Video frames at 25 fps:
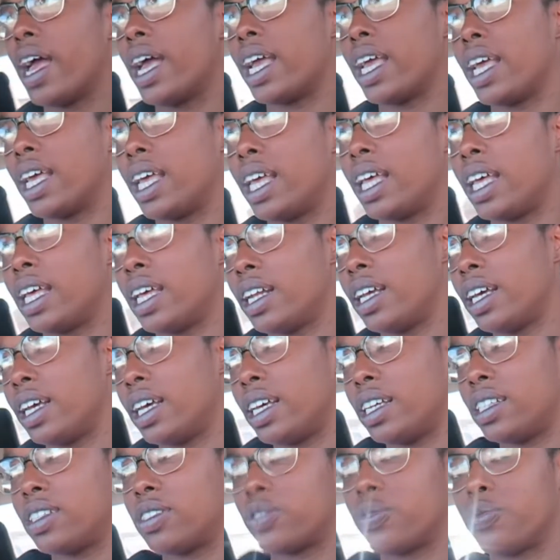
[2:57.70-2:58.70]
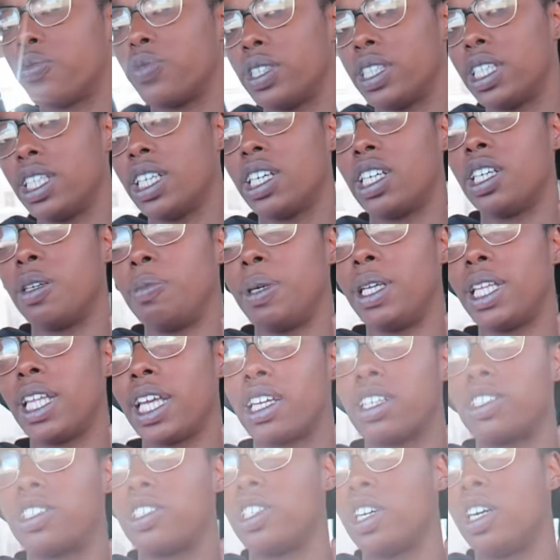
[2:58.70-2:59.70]
and it's really going to be
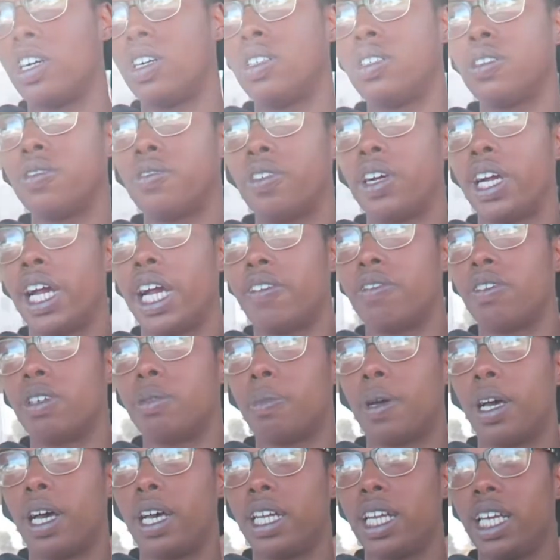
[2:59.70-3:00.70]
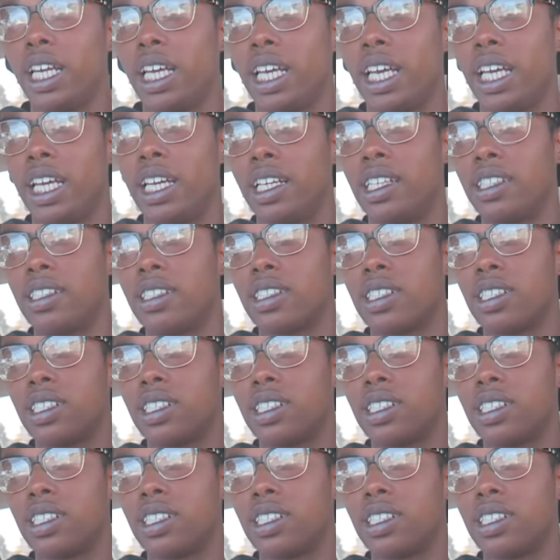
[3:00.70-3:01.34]
like a turn for everybody, and it's